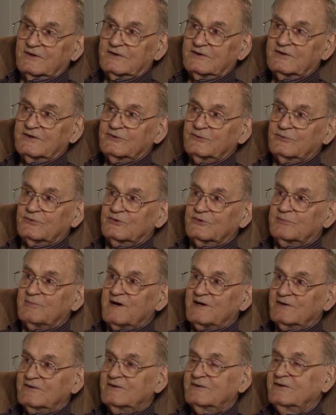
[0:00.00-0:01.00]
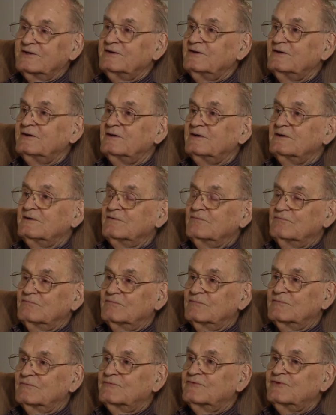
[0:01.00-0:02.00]
this was about the
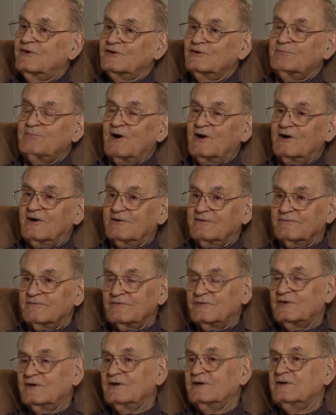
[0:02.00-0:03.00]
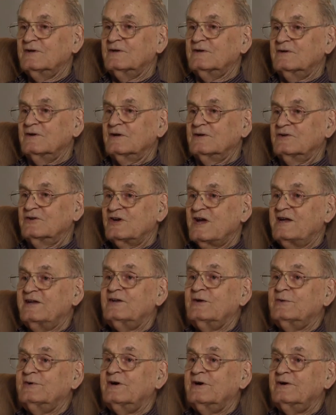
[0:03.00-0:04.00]
first part of
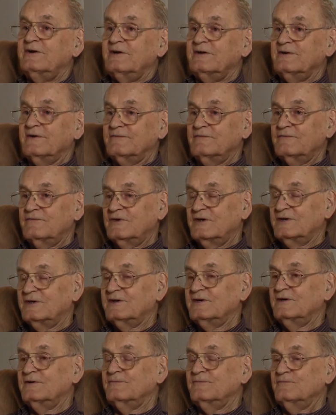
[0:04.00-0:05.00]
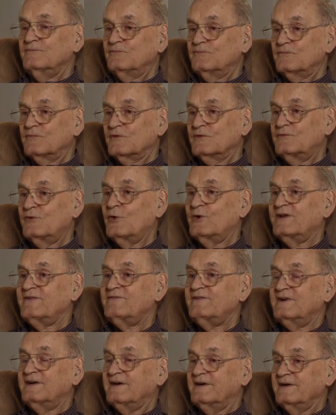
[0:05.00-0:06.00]
January of
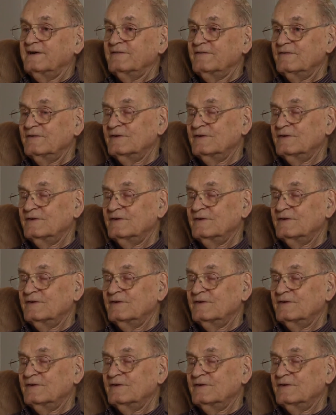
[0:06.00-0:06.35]
45.